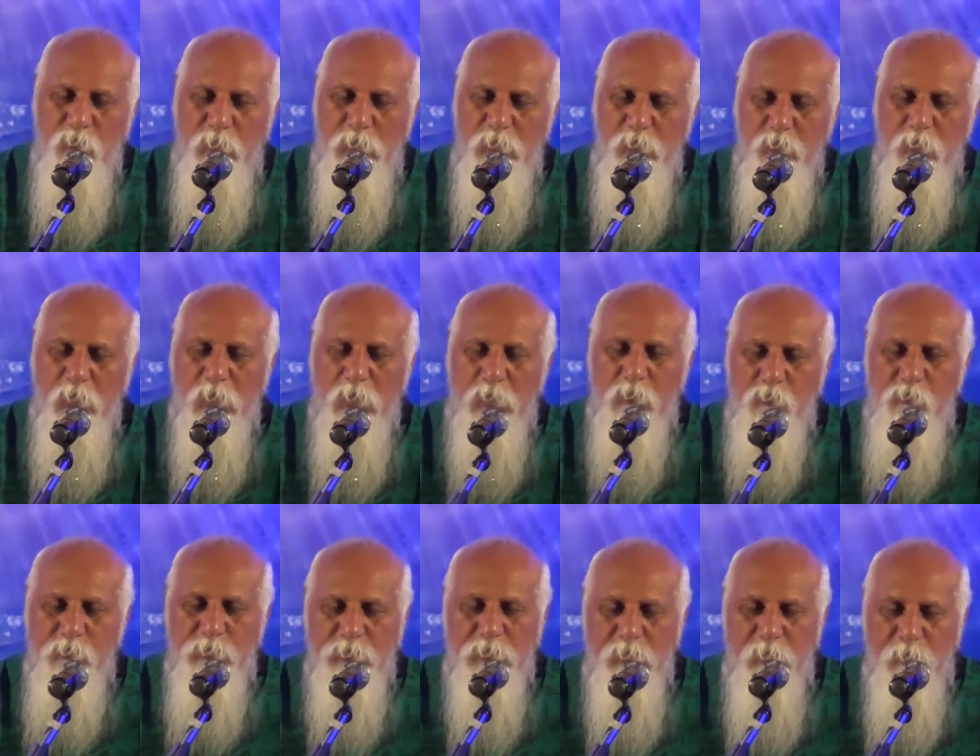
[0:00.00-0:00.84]
when you are
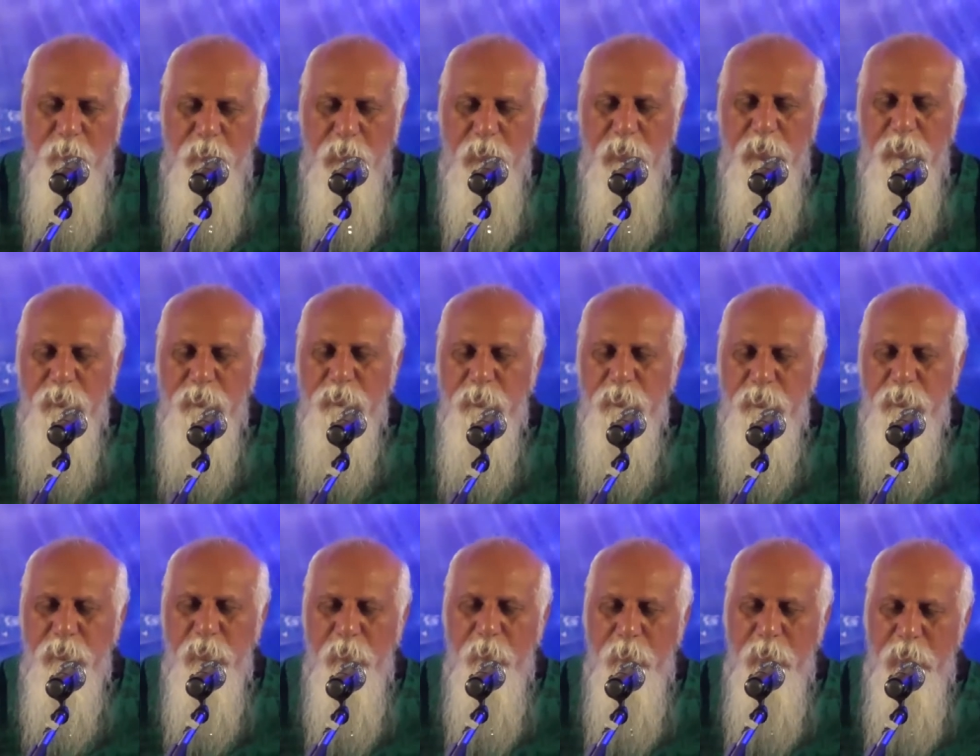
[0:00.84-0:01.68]
with the breath,
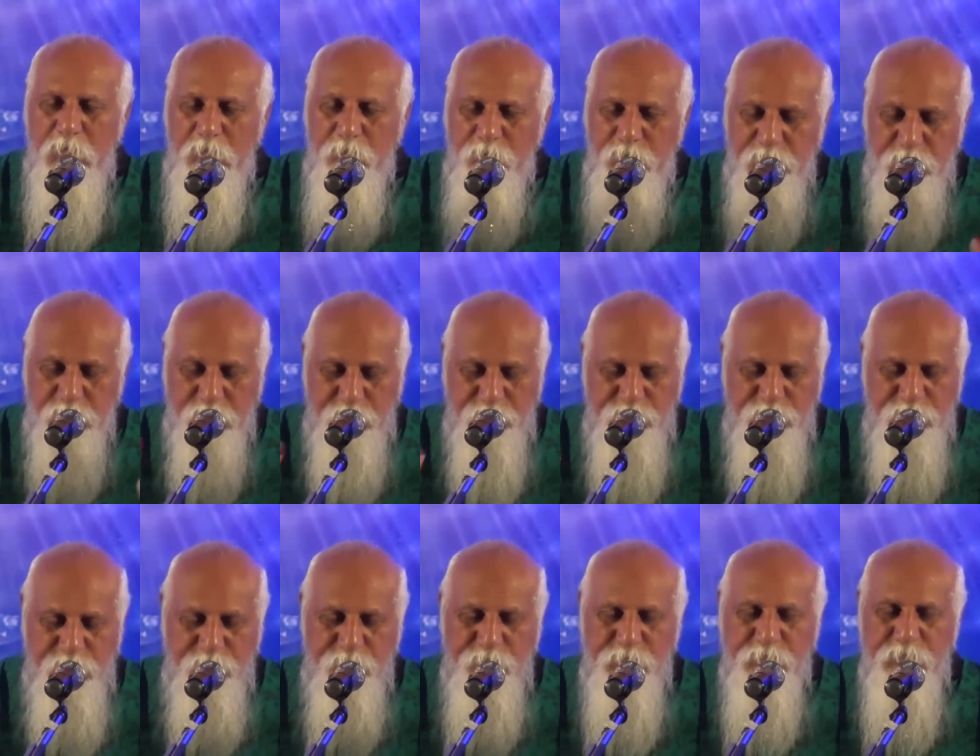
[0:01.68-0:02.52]
the mind
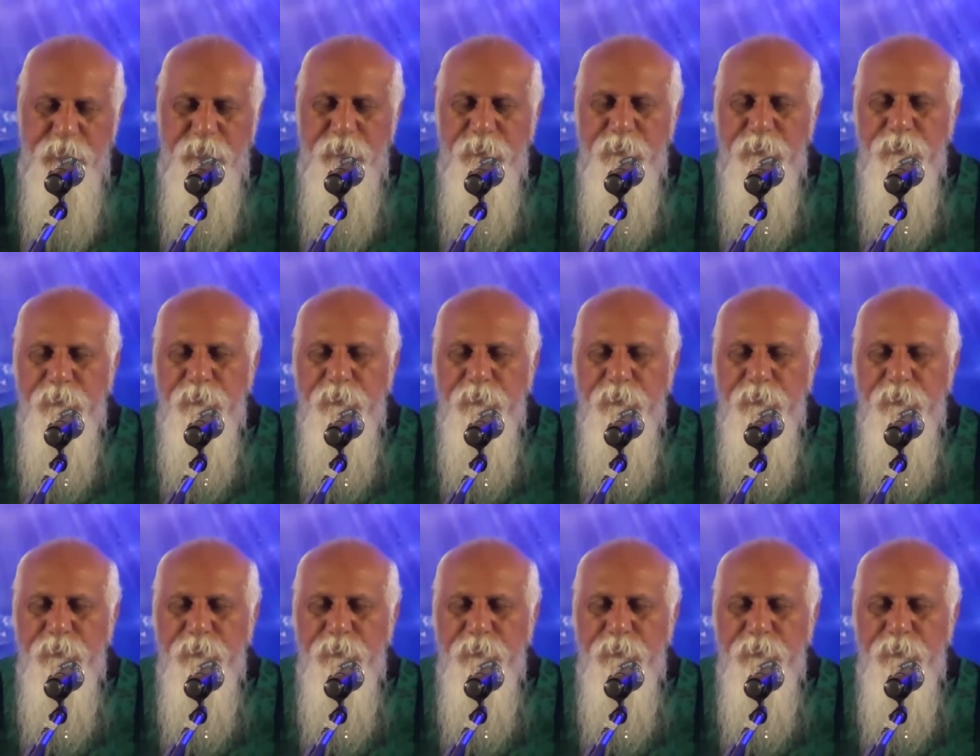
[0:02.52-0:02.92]
becomes empty.